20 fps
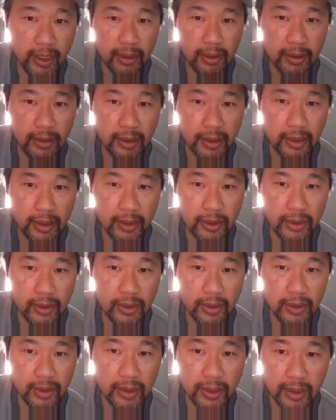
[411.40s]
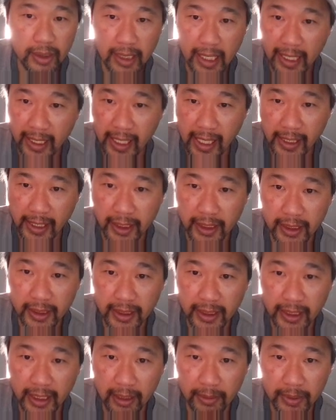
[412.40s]
well, and you
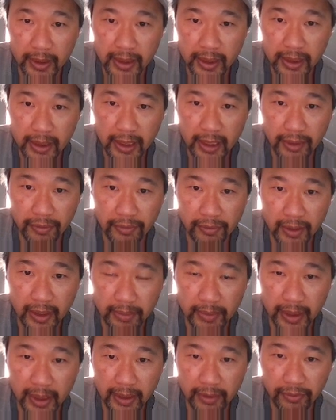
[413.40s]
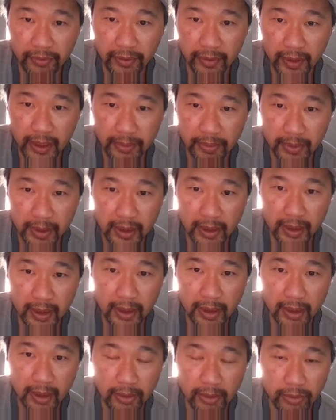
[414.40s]
can see how much he flipped. He flipped
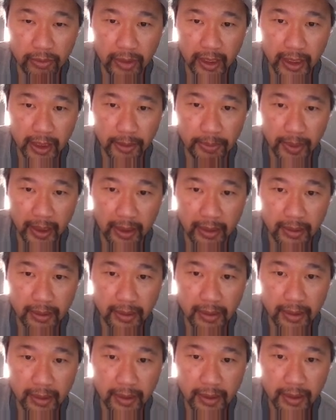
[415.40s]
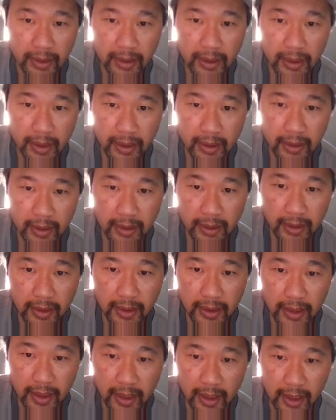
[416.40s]
the Rust Belt,
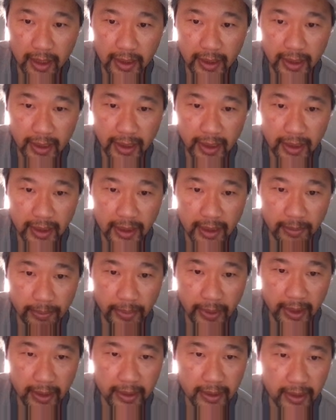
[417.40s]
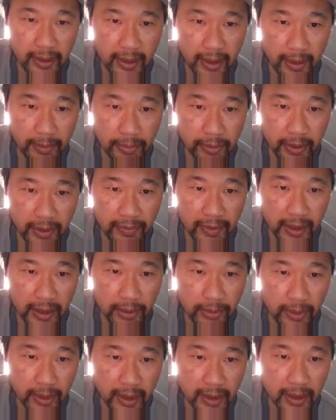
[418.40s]
all these compared to the
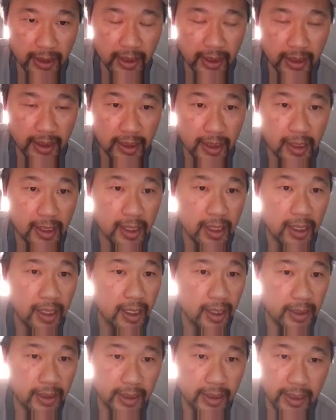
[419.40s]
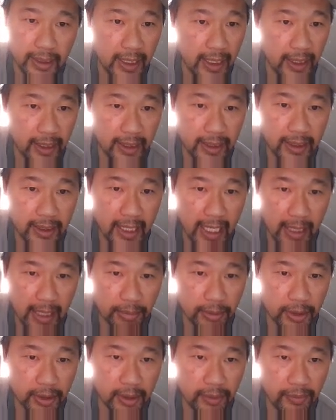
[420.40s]
previous ones. Did not
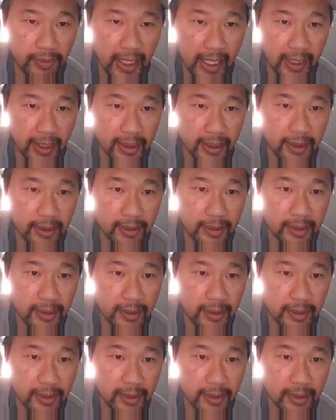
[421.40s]
capture Nevada.